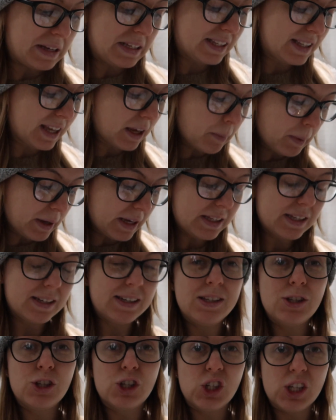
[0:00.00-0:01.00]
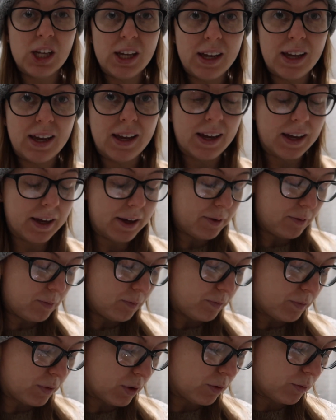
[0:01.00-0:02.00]
My CBT today,
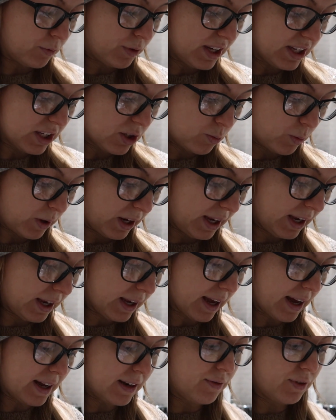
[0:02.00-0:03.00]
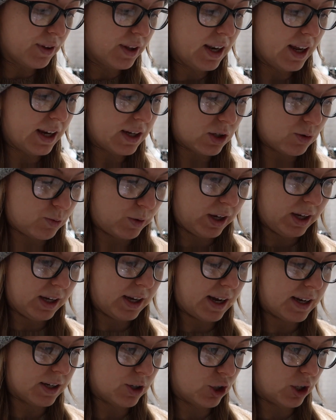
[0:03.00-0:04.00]
this week and for the next
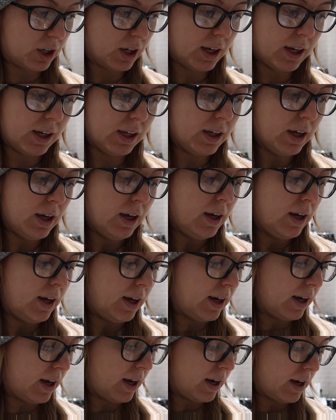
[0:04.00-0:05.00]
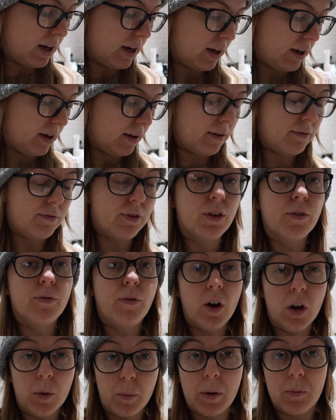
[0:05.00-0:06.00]
week actually, uh, and for the
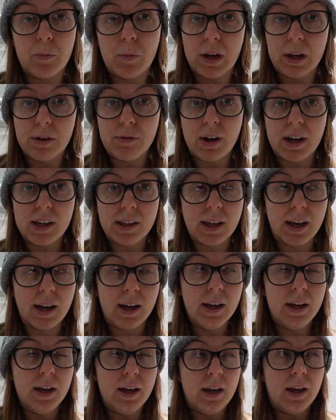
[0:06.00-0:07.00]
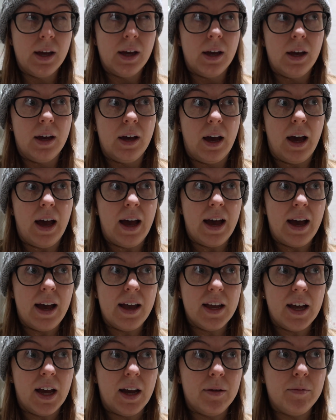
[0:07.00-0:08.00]
following week rather,
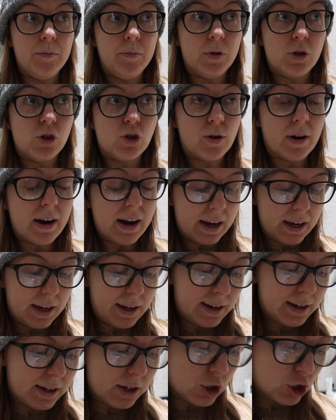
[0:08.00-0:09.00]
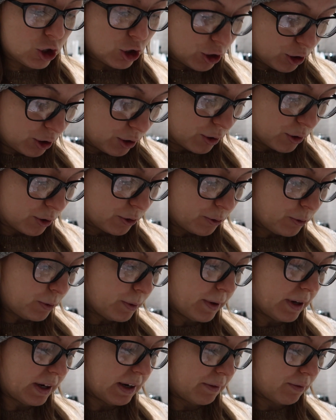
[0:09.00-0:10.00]
I am trying to,
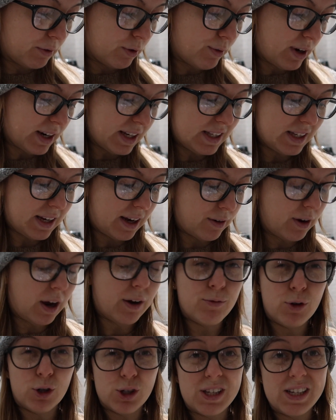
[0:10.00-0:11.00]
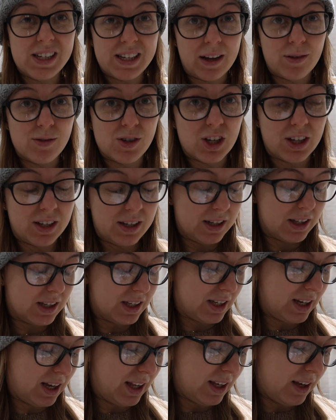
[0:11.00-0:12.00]
I will write, I wrote it down so I need
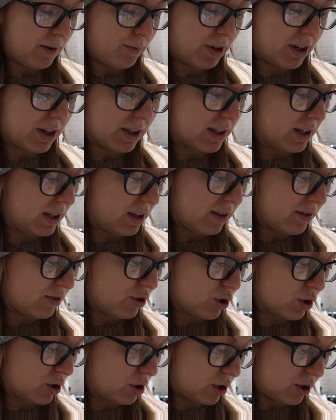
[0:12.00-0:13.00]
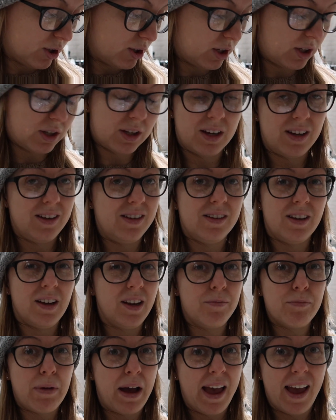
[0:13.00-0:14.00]
to tell you because it just goes
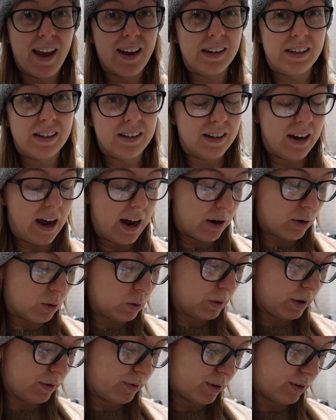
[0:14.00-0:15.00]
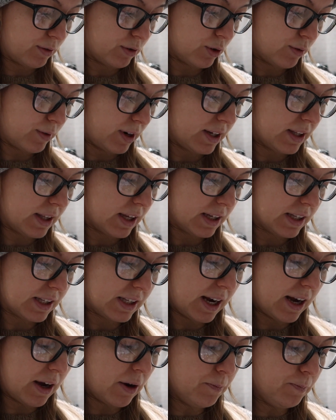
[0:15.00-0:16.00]
in my head and out if I don't write things
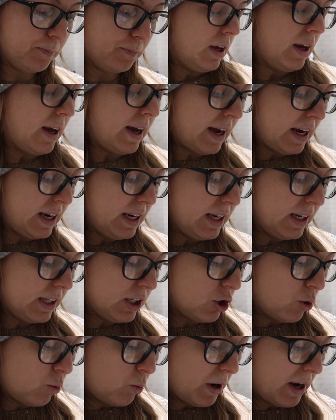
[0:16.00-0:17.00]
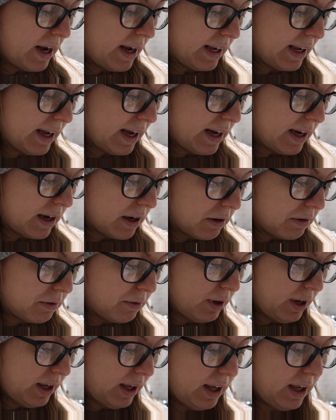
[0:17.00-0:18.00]
down. I need to work
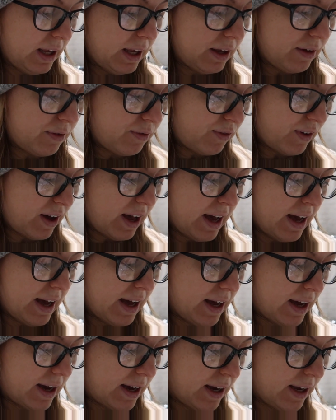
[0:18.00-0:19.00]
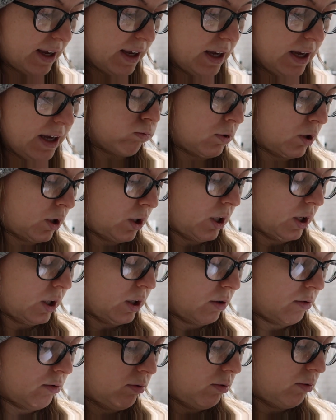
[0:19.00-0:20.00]
out if I,
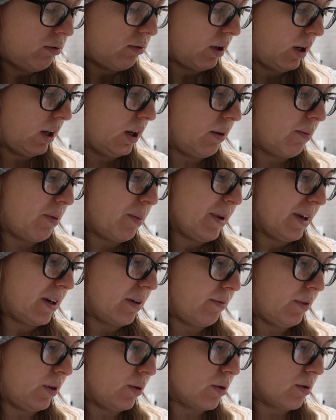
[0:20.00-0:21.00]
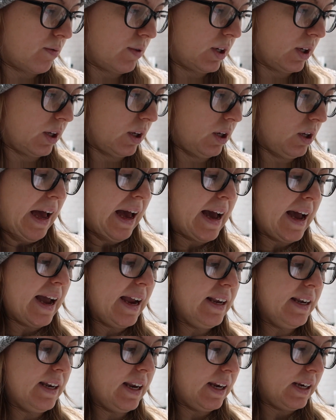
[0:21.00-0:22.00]
okay, right, I'm a bit confused already.
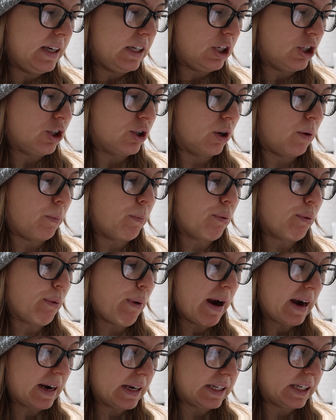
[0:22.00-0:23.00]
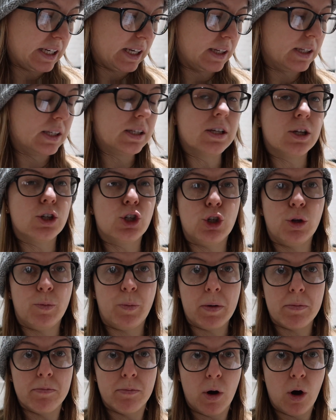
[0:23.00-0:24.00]
I need to practice to
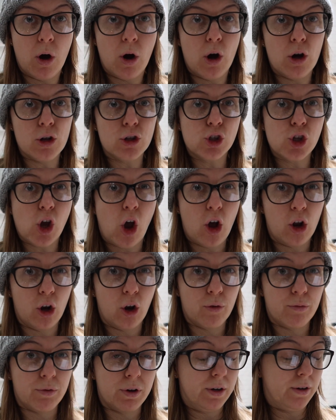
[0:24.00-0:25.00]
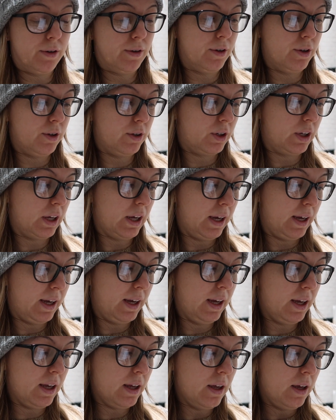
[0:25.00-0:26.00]
be more tolerant,
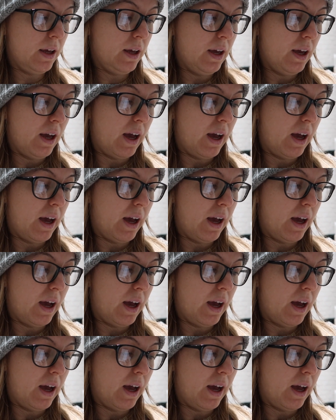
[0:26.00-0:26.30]
okay?